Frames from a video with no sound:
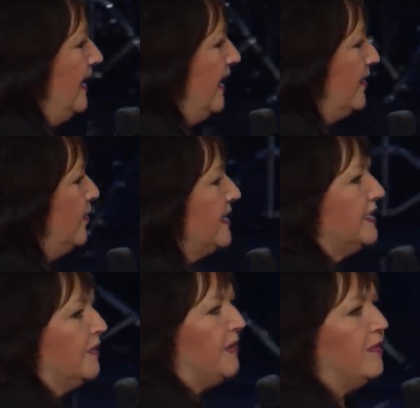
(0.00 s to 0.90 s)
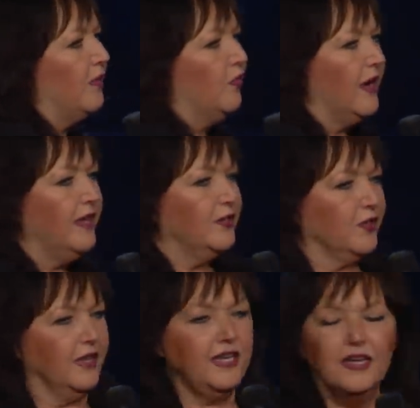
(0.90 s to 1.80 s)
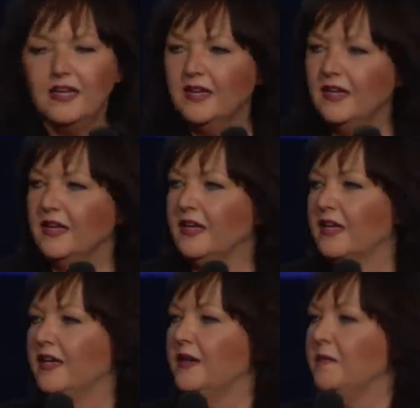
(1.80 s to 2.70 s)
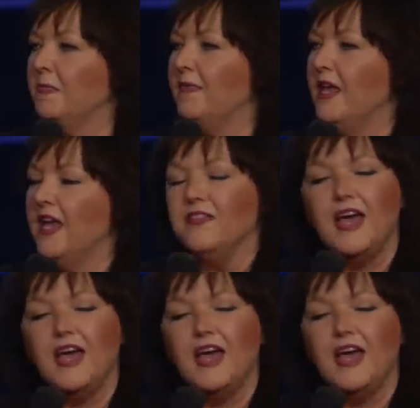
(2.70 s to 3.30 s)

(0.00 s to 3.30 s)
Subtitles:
And the rest of the people were elderly. And